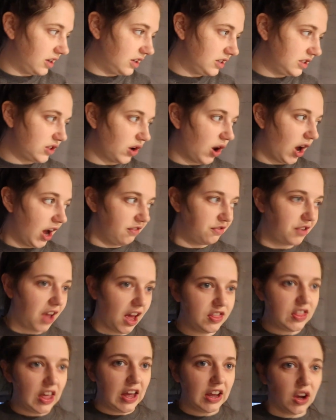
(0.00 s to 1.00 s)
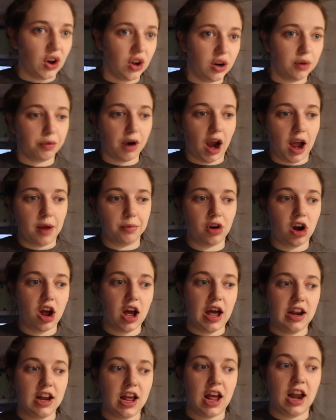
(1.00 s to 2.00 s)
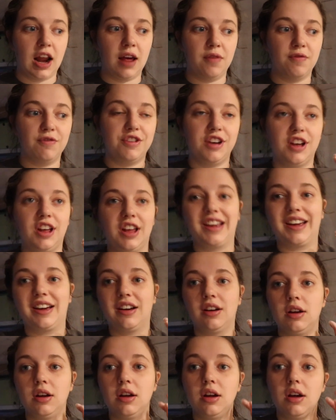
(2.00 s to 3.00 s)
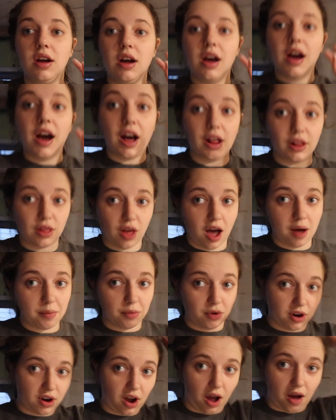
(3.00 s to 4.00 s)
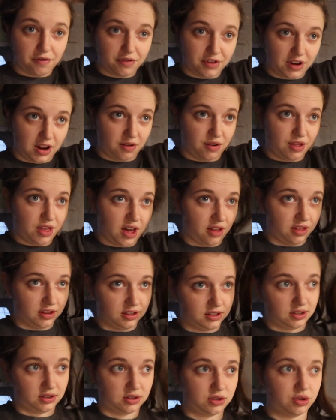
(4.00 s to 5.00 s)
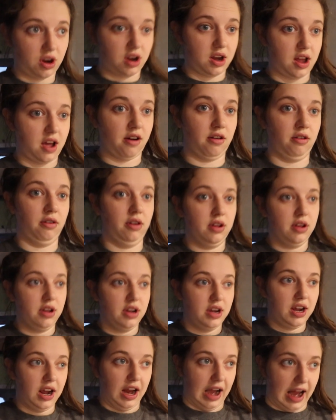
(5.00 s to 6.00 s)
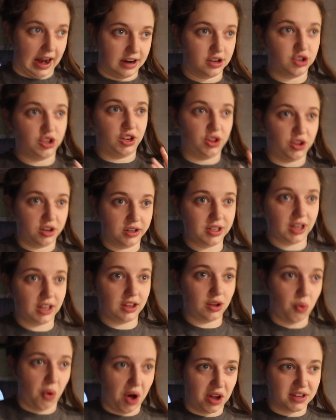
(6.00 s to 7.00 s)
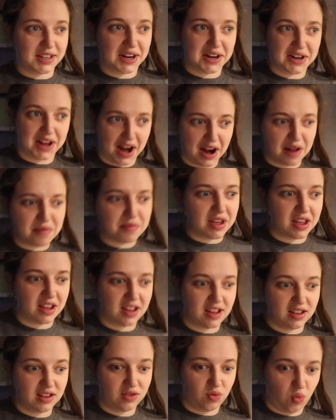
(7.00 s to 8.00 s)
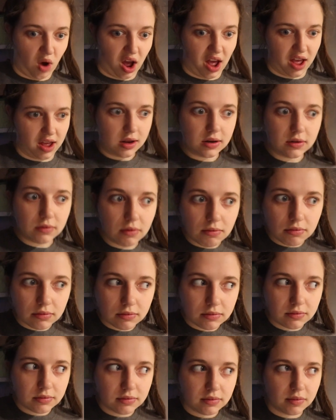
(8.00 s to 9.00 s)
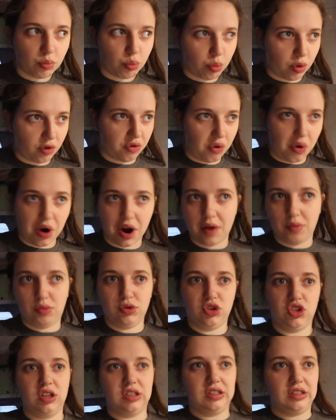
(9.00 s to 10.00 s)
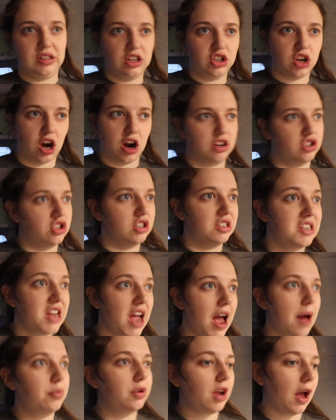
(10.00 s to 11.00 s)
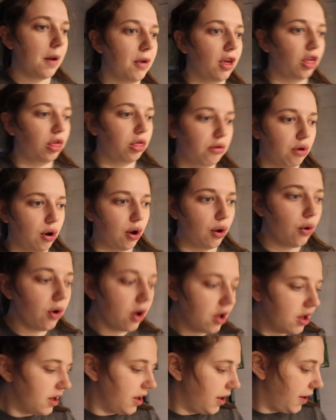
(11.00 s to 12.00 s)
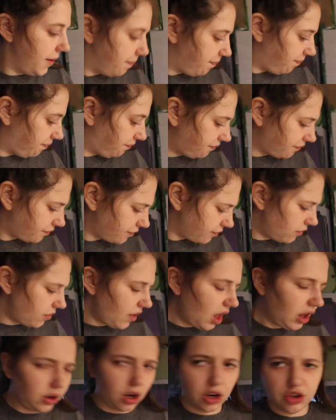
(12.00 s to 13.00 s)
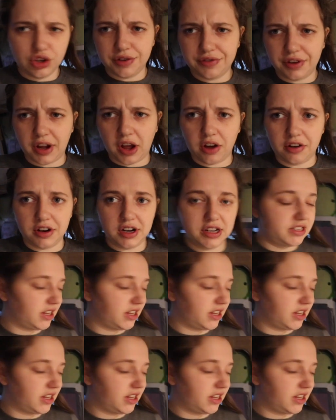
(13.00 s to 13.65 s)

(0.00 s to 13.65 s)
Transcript: so I've got that coat of primer on and I'm feeling a lot more confident with how this looks right now. It actually looks like the walls are gonna be white. Before it was just the dark just kept coming through. Not sure if I already